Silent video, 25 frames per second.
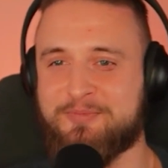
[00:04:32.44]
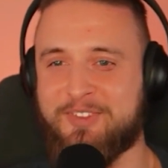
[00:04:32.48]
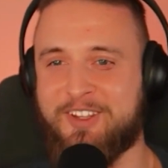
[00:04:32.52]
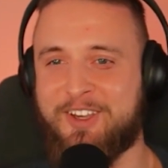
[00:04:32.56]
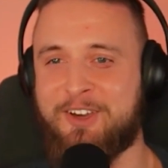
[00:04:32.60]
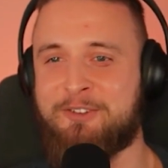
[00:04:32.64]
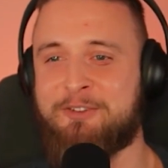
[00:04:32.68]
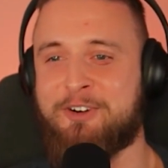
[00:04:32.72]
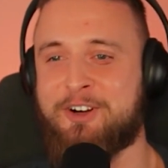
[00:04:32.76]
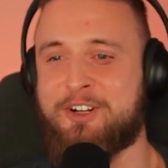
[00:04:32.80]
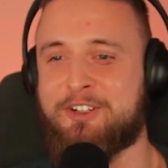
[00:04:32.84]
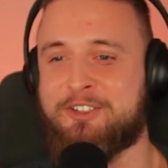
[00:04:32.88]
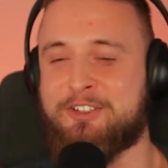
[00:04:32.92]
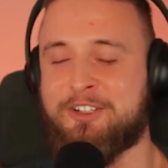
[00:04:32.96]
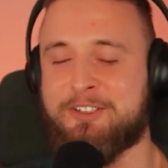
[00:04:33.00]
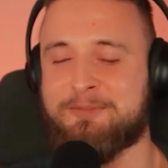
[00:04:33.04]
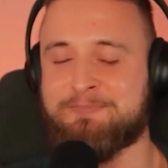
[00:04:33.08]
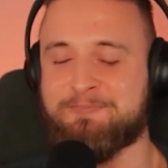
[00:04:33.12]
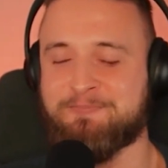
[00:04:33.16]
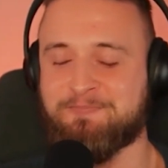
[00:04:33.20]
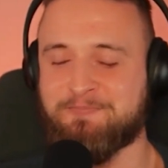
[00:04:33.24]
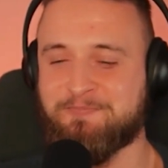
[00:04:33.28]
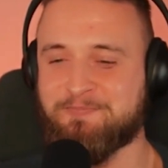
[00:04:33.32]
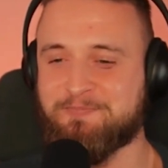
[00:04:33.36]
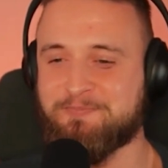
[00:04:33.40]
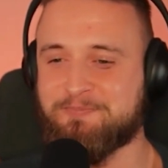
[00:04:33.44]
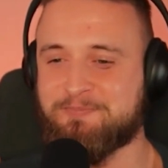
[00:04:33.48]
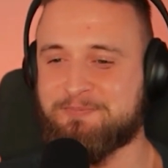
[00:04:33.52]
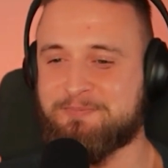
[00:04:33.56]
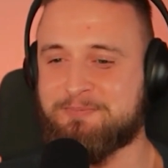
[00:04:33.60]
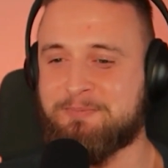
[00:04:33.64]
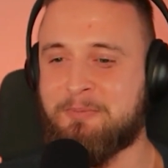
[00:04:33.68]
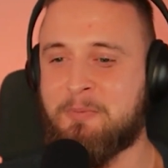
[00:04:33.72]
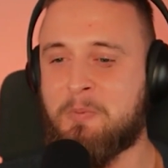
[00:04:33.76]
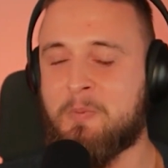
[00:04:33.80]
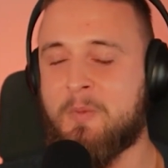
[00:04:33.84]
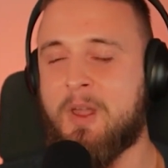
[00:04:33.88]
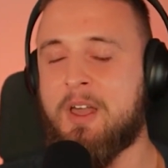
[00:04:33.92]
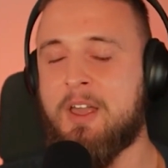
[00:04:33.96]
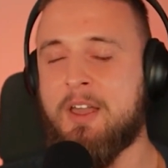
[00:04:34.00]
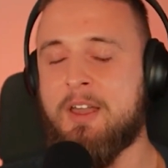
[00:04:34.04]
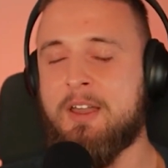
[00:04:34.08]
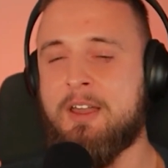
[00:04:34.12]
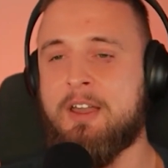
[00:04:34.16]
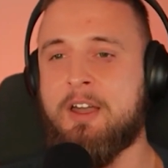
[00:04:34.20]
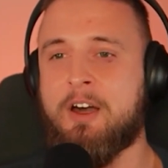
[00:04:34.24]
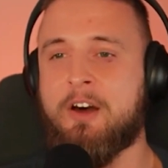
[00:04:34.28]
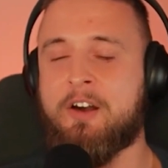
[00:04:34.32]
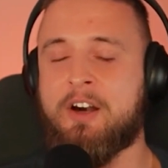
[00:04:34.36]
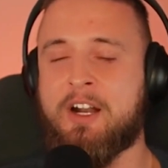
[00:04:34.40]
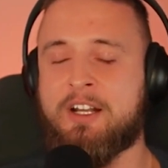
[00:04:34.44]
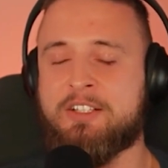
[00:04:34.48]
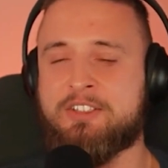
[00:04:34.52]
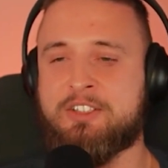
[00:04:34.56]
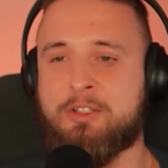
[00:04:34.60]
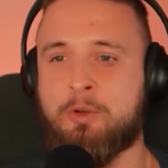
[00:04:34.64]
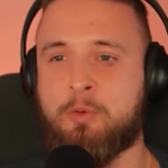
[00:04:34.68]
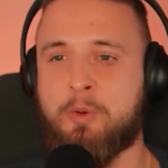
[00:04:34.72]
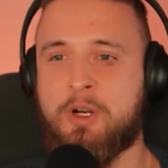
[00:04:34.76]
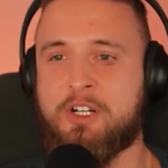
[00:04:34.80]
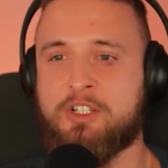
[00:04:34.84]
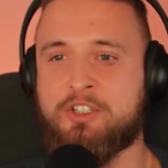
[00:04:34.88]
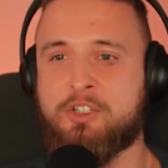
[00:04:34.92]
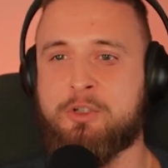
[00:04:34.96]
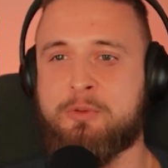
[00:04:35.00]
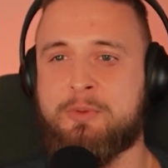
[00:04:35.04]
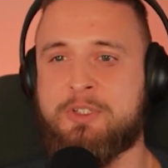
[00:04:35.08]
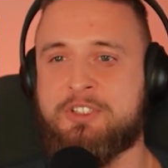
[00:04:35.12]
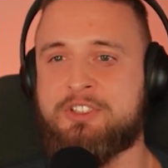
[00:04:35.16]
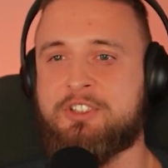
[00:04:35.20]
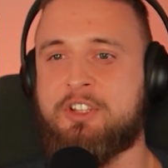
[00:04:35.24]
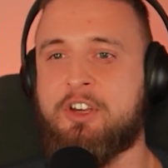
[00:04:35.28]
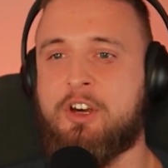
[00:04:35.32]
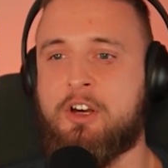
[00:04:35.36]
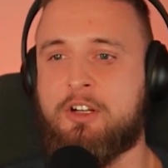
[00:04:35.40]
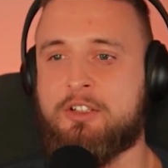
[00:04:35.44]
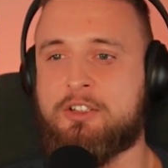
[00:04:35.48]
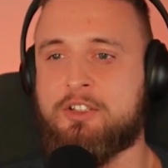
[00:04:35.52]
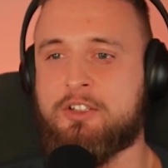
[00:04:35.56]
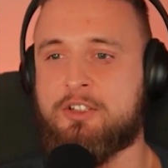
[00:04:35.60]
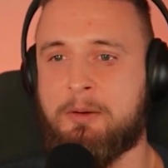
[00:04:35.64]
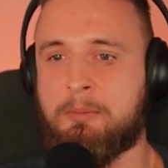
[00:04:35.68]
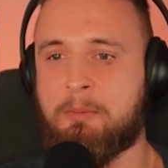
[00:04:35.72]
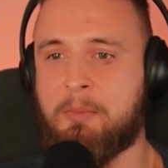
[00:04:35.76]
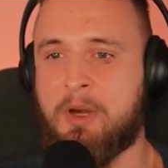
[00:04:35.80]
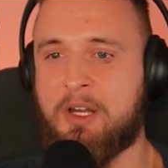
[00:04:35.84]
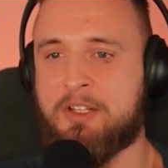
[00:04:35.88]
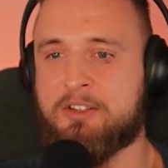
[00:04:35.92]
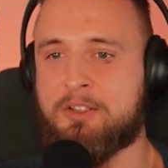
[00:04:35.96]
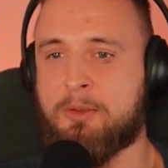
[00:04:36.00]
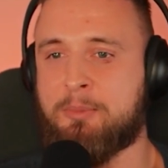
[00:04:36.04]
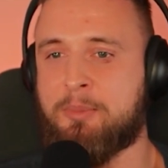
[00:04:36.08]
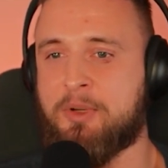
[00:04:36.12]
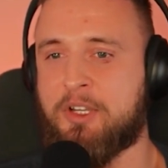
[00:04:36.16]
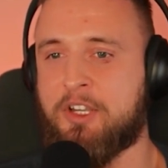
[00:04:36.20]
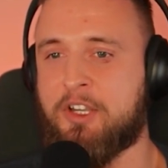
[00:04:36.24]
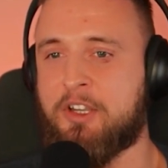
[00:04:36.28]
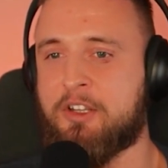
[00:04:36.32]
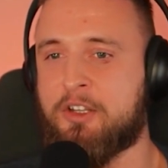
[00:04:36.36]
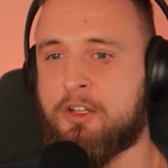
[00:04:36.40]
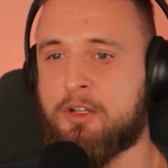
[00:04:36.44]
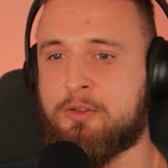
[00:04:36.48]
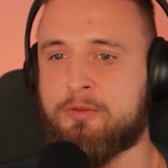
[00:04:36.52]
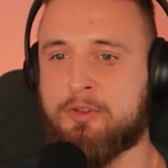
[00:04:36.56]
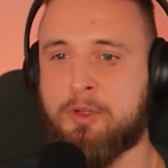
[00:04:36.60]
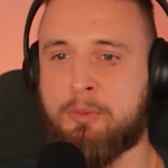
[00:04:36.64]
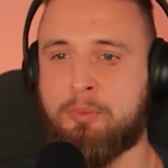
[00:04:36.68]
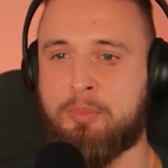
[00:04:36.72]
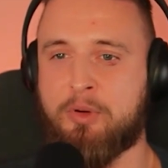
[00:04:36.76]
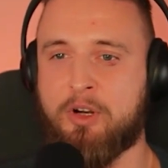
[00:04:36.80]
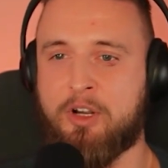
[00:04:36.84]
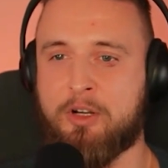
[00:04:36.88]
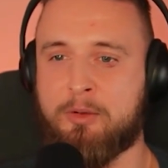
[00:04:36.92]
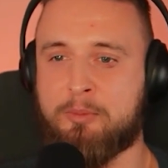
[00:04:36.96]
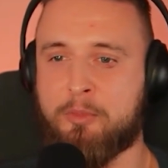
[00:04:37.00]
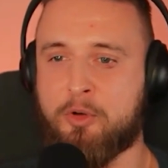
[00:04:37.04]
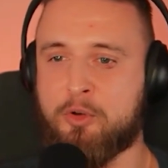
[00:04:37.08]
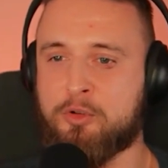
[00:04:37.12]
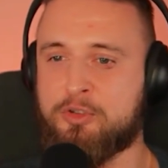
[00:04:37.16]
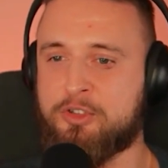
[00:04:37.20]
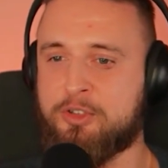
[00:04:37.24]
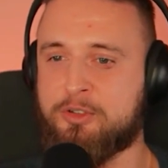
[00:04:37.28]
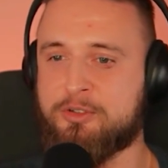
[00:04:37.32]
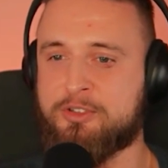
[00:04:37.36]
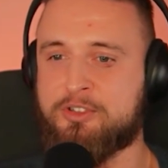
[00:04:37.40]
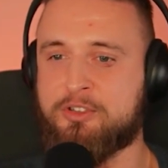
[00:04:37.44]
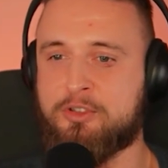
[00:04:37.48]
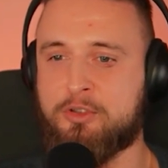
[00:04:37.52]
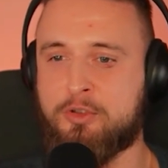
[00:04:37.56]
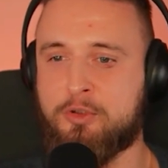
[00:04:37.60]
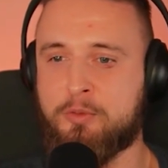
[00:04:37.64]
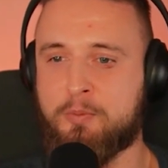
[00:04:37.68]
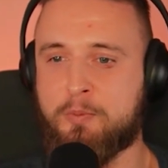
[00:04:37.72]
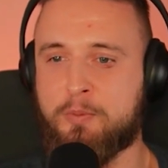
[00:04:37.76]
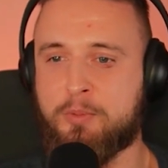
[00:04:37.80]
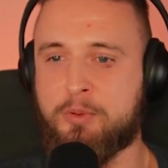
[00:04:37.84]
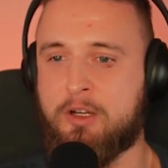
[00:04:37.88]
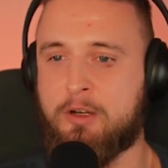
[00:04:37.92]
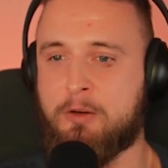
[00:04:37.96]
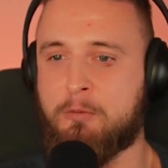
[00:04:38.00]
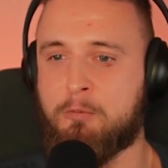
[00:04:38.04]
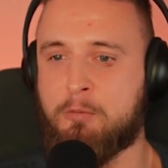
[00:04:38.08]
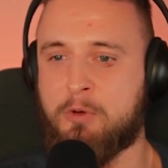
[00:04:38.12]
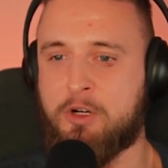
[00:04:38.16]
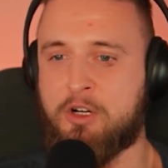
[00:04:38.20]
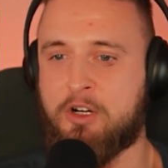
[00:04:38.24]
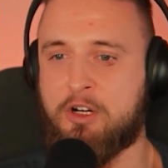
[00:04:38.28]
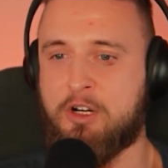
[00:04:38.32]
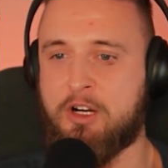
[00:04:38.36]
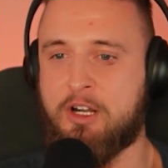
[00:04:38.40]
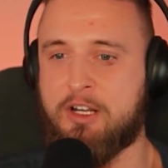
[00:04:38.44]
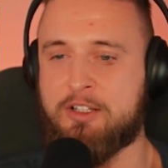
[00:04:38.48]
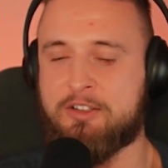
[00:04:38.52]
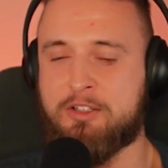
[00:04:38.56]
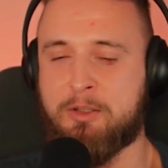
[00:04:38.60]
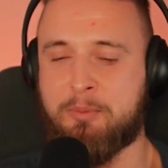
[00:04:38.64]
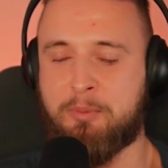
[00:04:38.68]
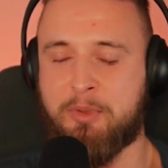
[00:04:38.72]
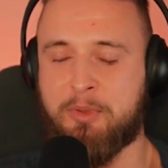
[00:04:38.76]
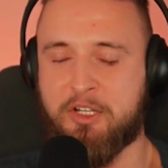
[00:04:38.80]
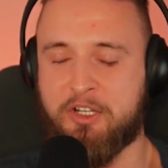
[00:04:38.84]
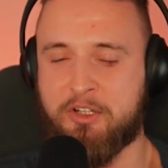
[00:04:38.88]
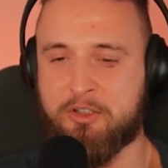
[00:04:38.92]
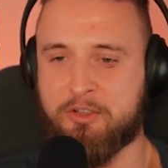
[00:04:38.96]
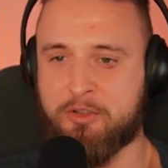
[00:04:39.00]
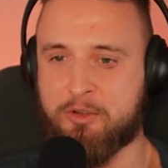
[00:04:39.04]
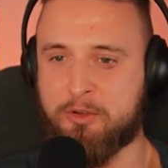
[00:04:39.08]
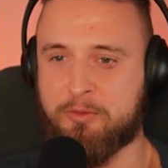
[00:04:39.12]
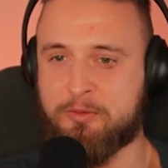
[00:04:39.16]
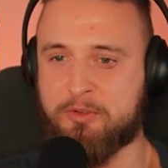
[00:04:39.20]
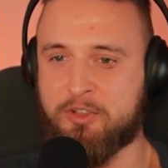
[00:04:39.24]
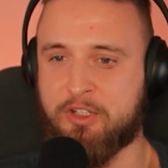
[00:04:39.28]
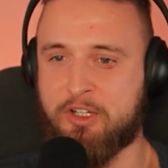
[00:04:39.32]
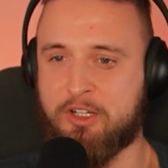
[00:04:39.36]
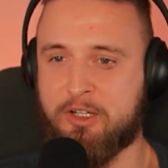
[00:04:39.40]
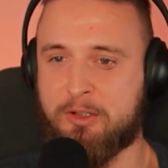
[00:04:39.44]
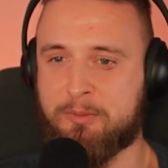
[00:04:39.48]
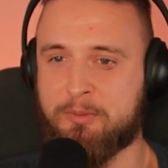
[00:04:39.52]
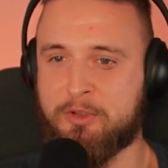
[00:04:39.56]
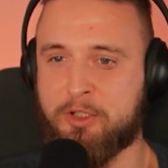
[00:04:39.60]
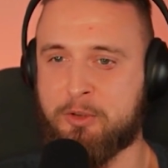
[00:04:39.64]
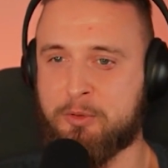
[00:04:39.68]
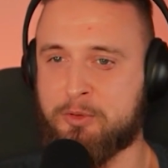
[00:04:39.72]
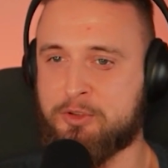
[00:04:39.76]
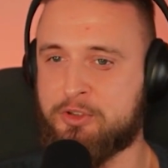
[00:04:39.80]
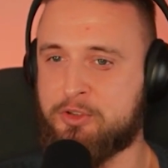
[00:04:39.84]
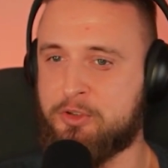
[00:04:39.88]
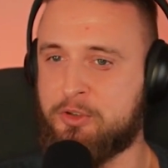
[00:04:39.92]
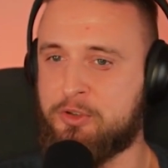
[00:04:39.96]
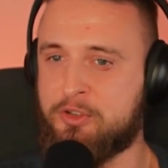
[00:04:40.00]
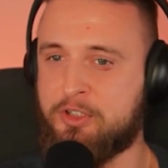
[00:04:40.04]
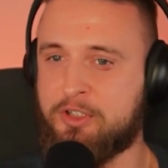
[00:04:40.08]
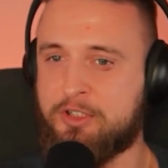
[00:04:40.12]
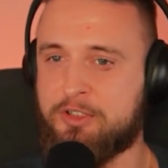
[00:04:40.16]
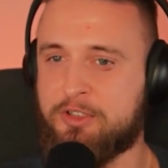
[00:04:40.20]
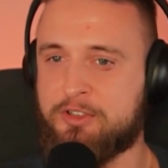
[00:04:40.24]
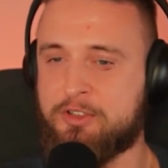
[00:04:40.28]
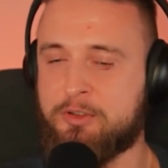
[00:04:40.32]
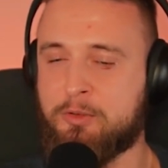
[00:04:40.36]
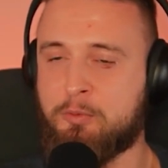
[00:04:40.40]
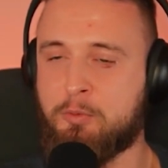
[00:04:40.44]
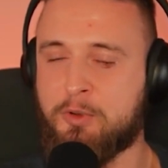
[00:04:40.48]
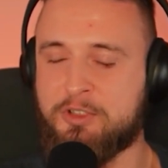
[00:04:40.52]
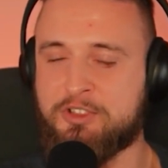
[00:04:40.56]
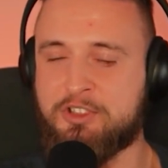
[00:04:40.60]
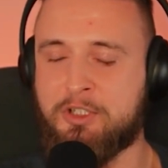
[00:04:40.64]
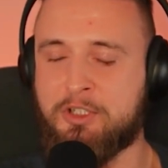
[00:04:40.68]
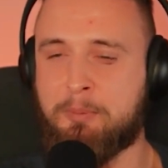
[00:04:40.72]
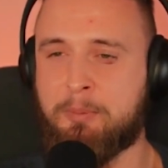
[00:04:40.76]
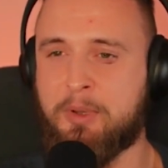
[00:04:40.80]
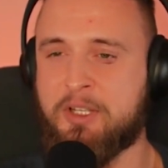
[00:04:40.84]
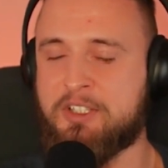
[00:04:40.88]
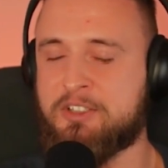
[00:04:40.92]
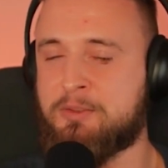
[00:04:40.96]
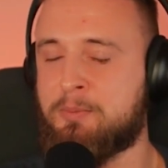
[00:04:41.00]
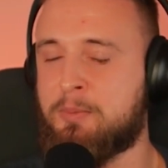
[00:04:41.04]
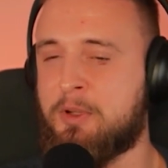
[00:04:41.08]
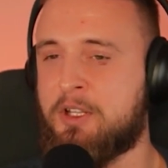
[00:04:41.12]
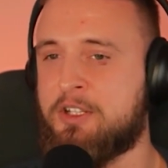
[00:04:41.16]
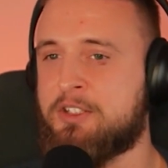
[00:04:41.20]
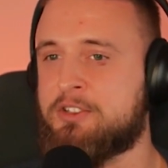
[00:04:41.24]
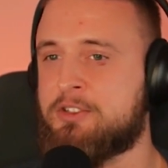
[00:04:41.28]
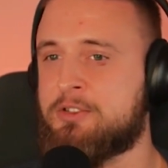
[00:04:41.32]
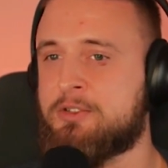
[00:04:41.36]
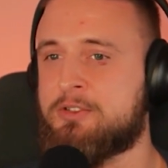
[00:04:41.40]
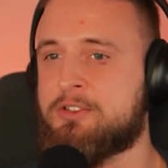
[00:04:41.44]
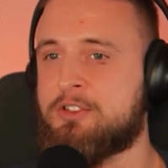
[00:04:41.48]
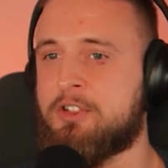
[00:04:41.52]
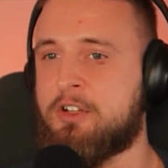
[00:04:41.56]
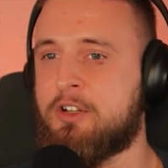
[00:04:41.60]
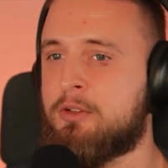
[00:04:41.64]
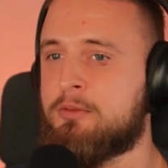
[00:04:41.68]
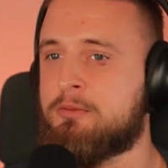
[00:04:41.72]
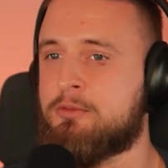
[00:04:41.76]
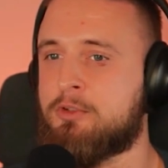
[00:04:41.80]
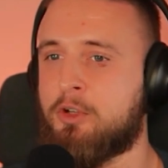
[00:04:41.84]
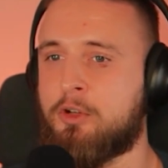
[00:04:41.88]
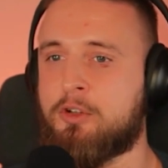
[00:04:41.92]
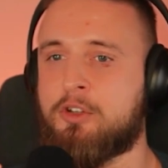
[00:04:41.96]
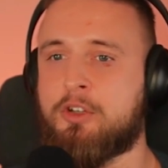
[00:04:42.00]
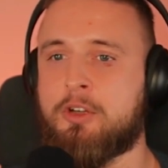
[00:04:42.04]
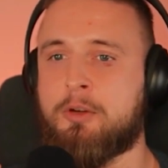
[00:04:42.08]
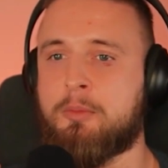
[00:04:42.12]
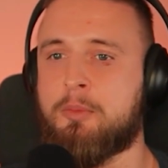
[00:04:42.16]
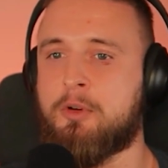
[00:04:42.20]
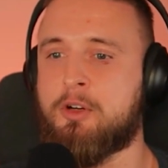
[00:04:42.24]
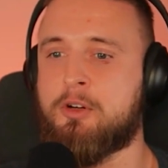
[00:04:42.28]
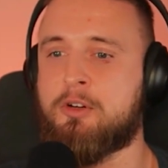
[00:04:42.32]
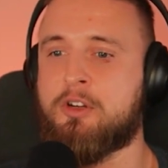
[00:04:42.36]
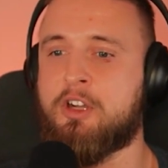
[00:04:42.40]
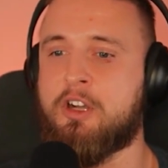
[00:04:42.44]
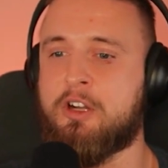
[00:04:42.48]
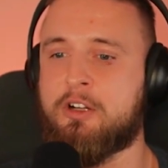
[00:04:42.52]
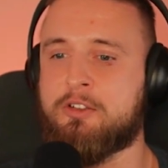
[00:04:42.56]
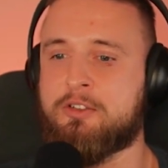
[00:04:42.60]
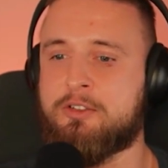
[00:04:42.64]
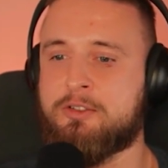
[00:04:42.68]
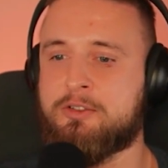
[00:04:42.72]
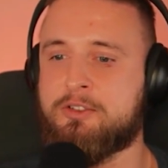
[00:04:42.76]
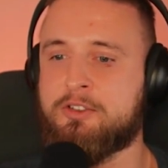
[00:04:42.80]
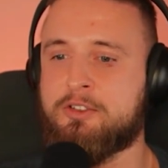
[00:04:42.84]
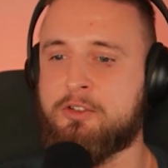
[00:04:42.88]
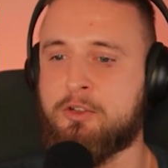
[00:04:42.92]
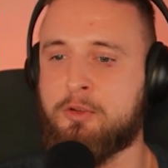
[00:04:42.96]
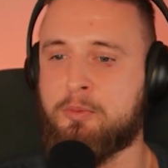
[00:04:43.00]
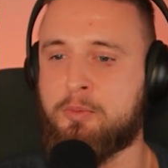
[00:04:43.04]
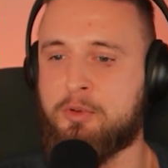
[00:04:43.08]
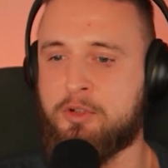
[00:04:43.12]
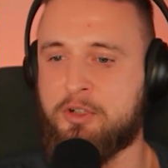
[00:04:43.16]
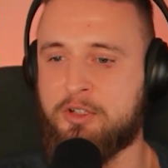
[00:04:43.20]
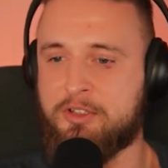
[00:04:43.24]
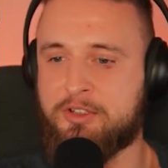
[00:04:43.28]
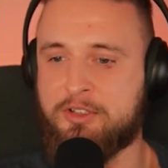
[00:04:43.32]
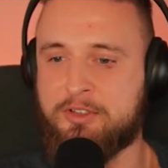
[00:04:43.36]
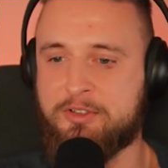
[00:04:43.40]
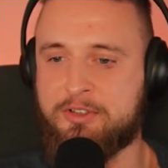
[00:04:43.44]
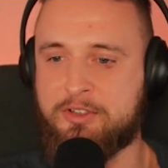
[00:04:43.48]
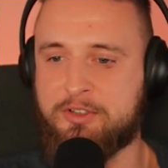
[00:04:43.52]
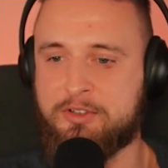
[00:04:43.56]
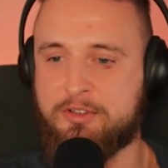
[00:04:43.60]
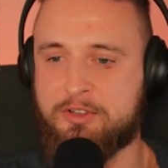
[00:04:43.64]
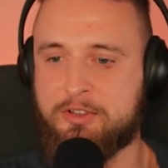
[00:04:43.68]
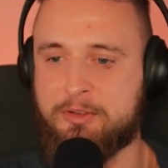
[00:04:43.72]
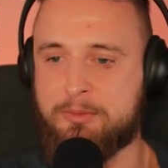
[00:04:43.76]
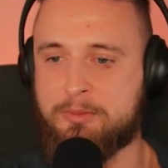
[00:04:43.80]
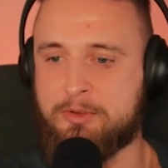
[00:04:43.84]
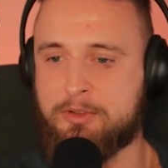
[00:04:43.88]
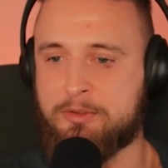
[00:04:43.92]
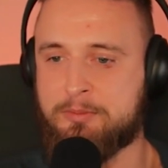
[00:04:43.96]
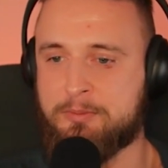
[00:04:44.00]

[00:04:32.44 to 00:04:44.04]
You've earned it. All right, so where should we start? At the beginning of the primordial soup, where at the beginning of time there was Unix? What's the best place to start talking about kernels and operating systems?